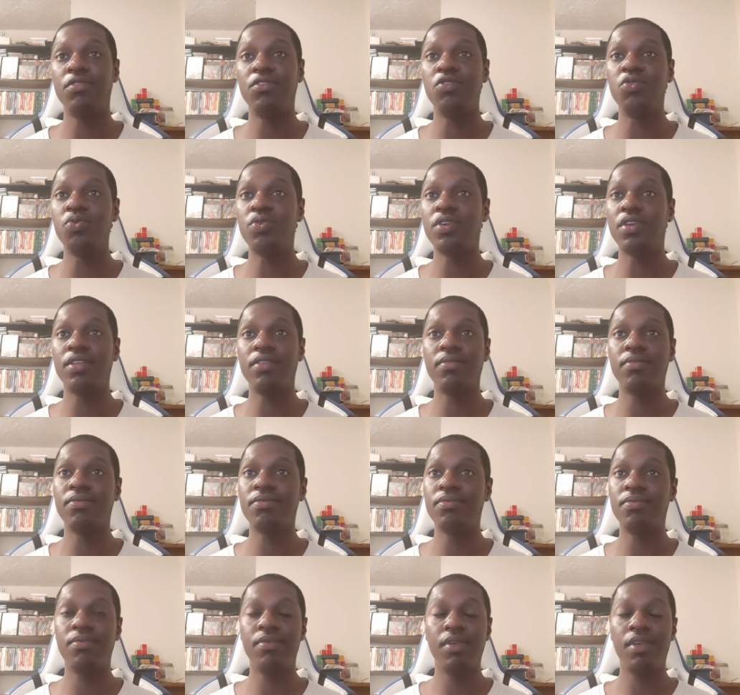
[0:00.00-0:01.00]
you can
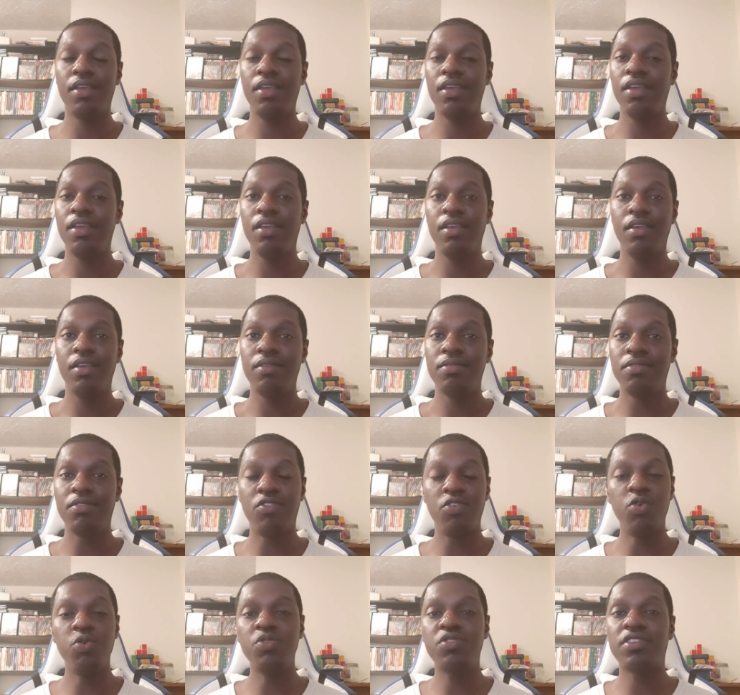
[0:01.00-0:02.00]

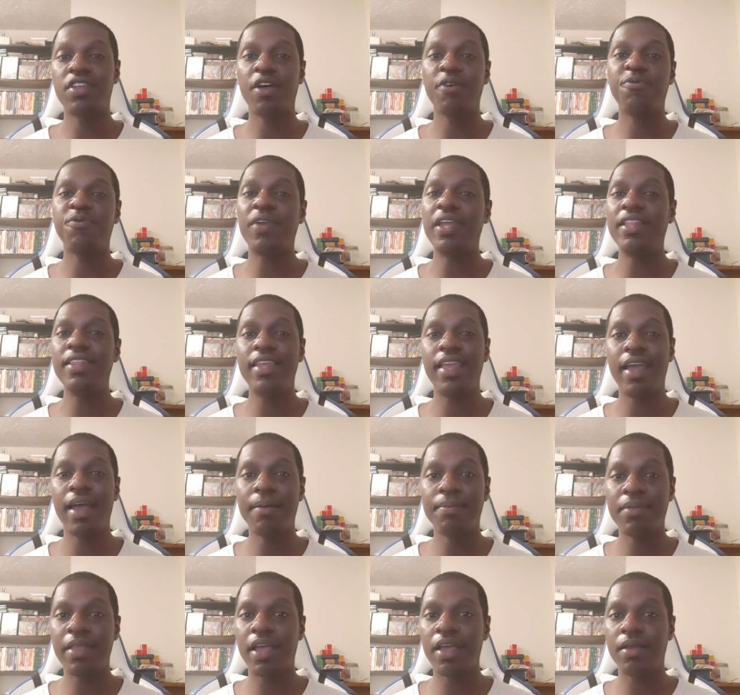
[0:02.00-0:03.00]
do stuff in the
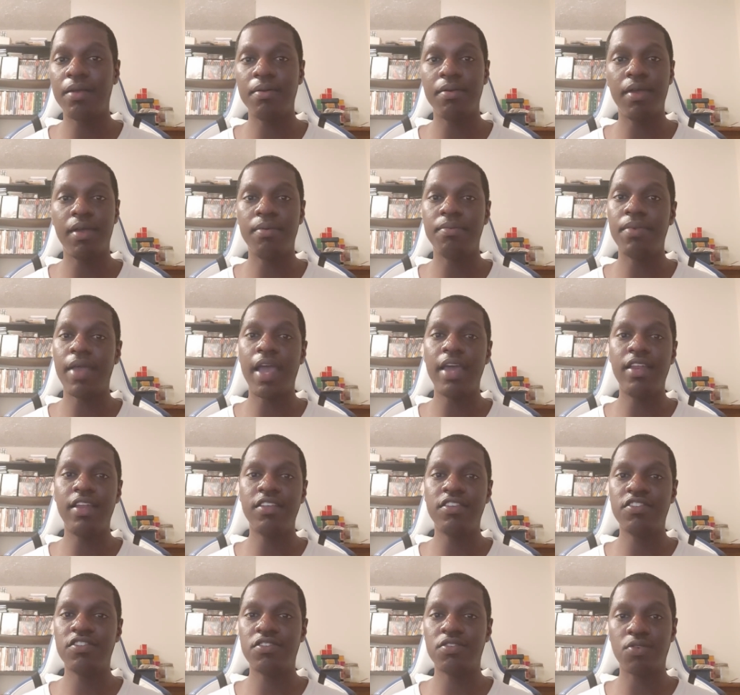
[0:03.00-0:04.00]
app that
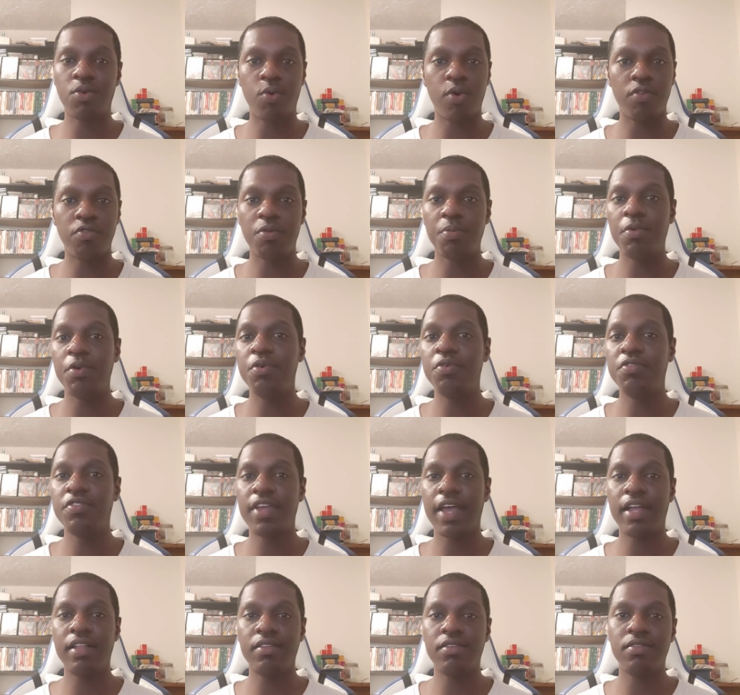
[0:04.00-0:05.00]
edits or
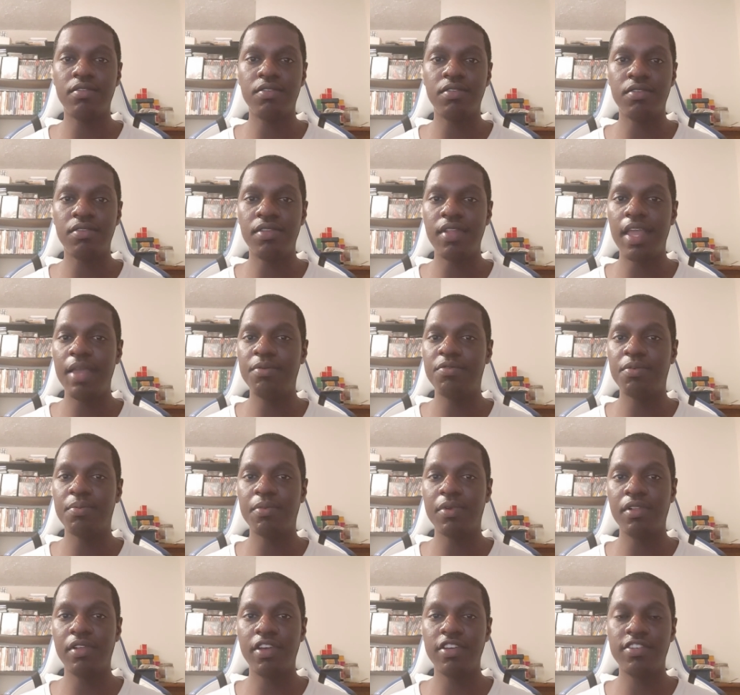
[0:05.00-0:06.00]
removes that names
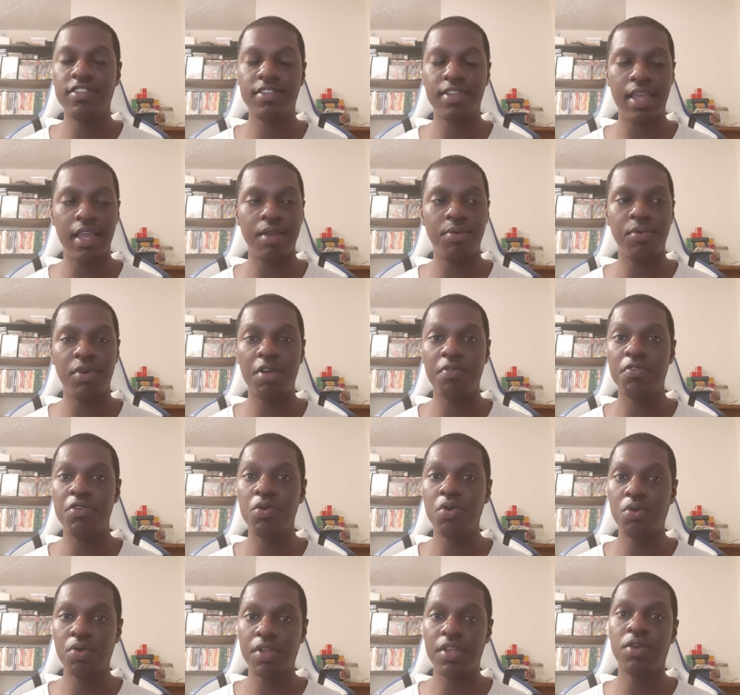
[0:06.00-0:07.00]
from the list. And whenever
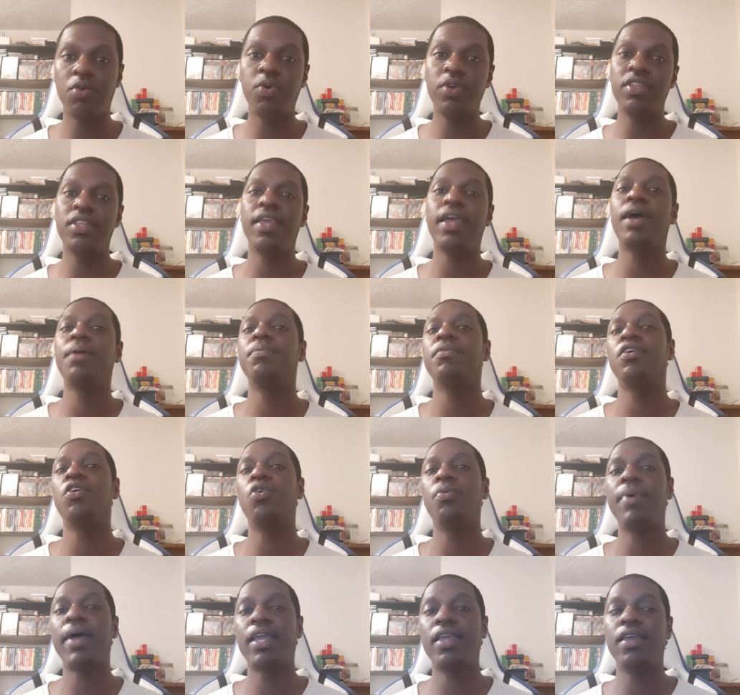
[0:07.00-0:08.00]
you quit the app and
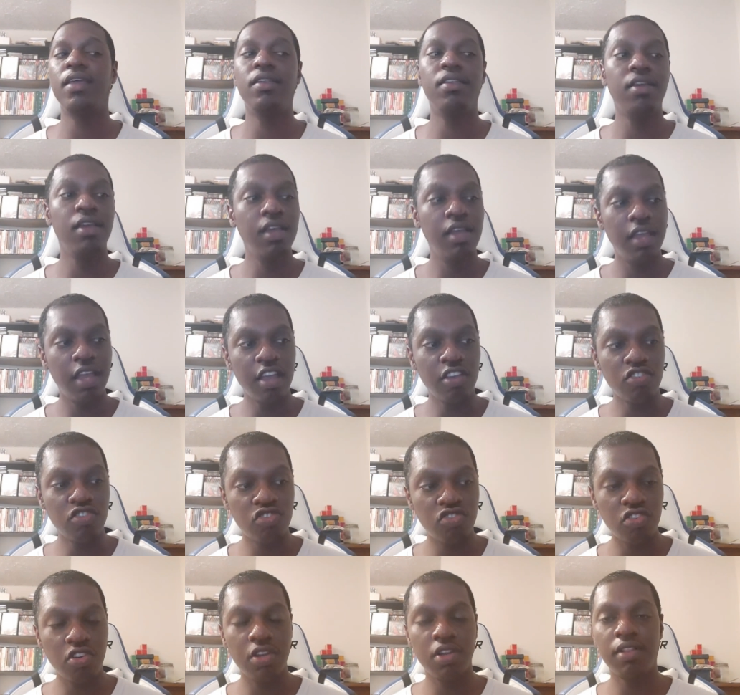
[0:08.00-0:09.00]
go back in, it
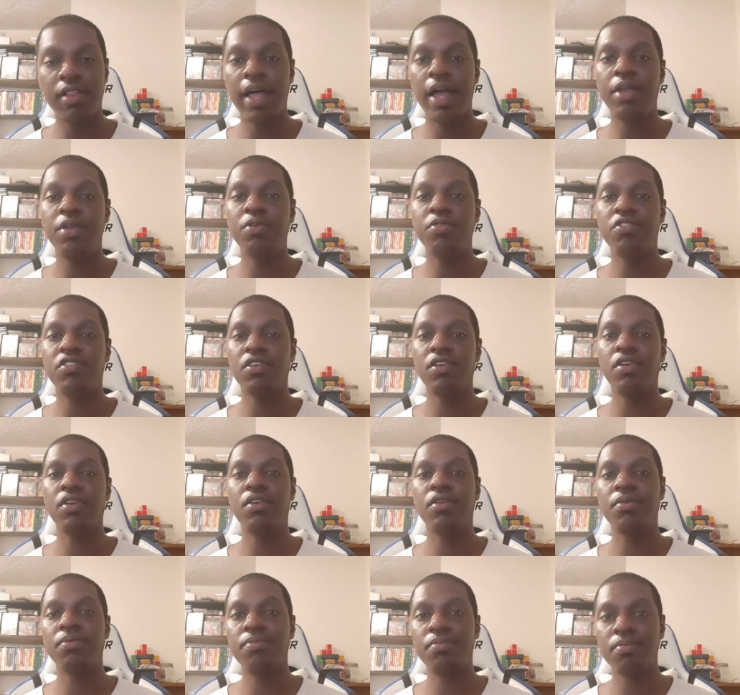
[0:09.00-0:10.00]
should allow you
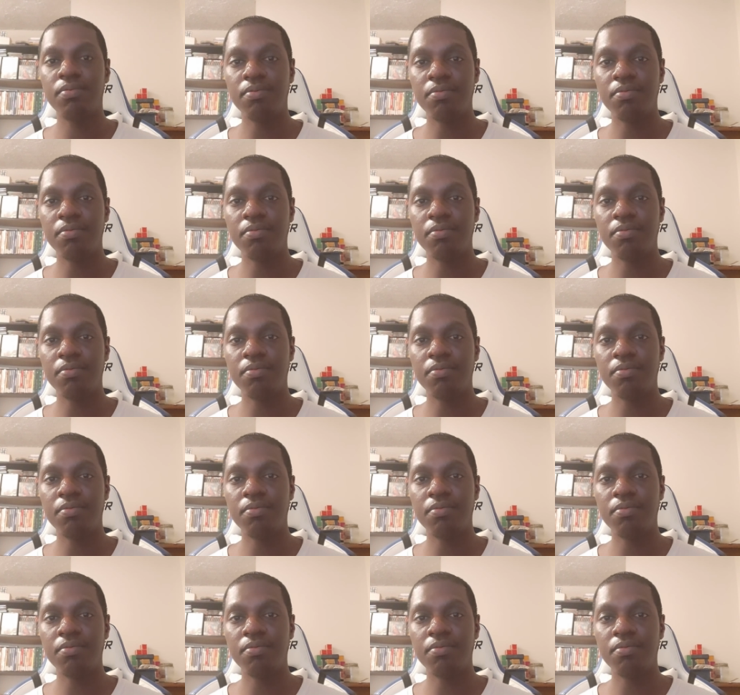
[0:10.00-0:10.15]
to